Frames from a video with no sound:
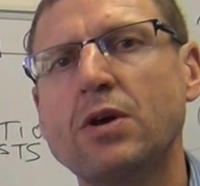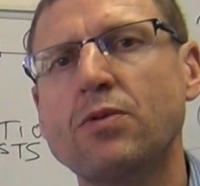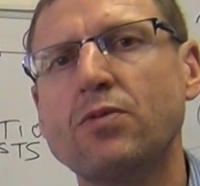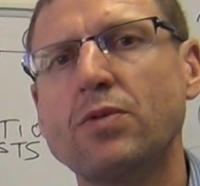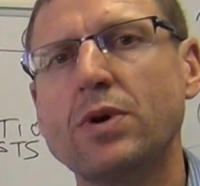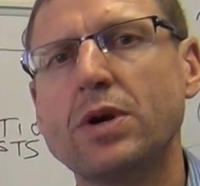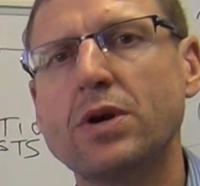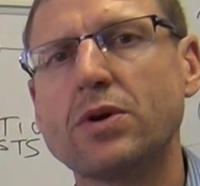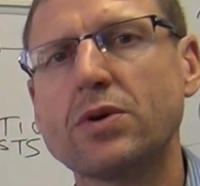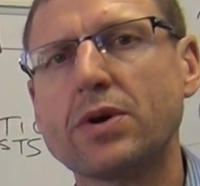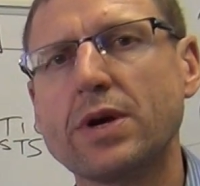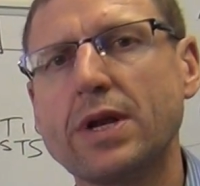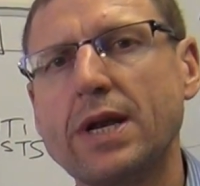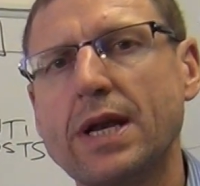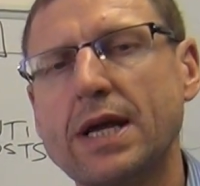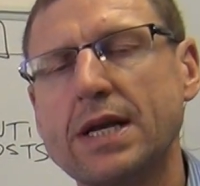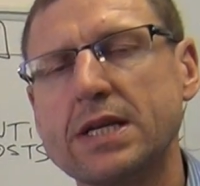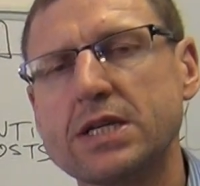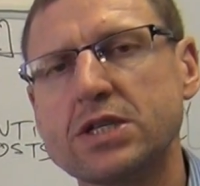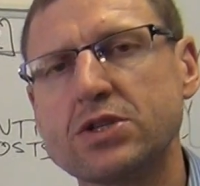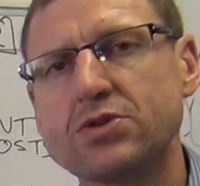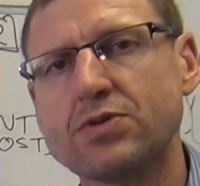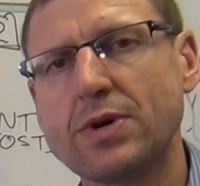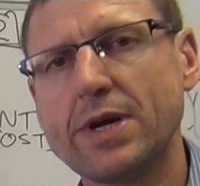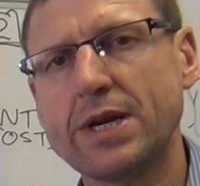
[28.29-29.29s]
We're looking
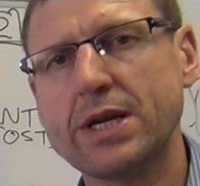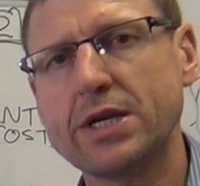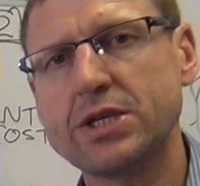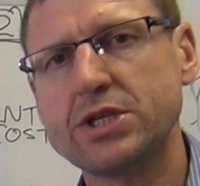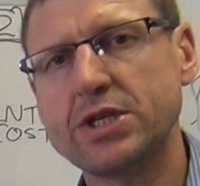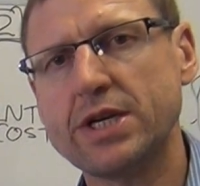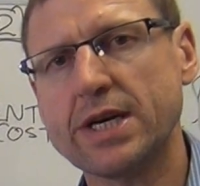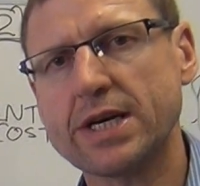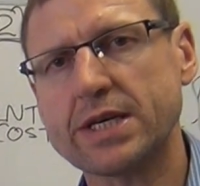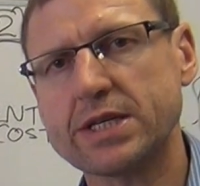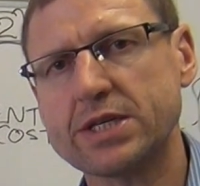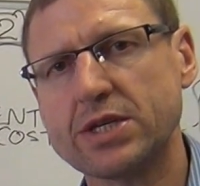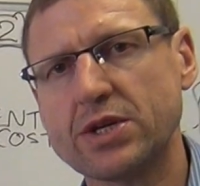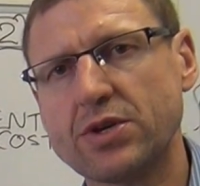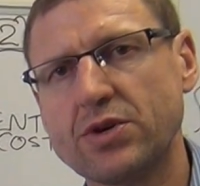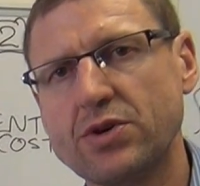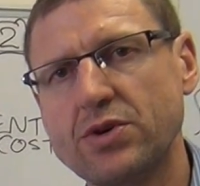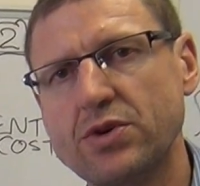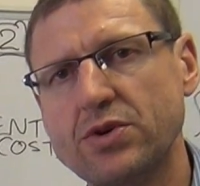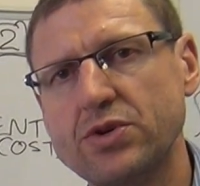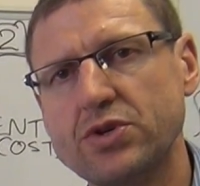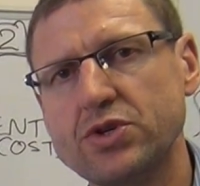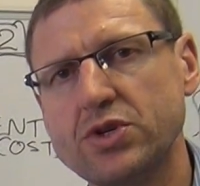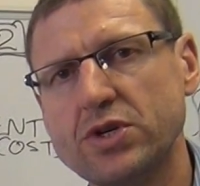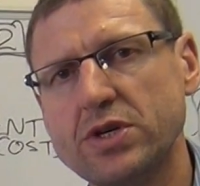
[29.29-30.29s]
at strategy
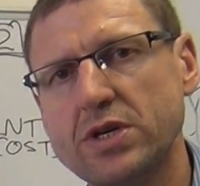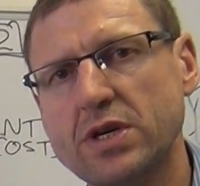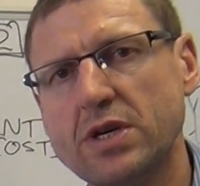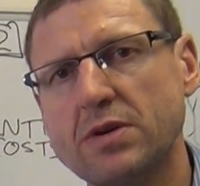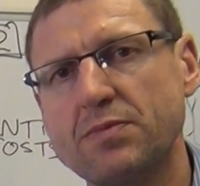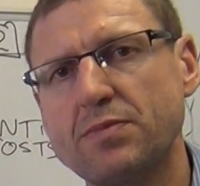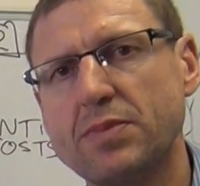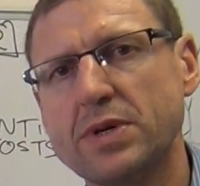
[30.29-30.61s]
execution,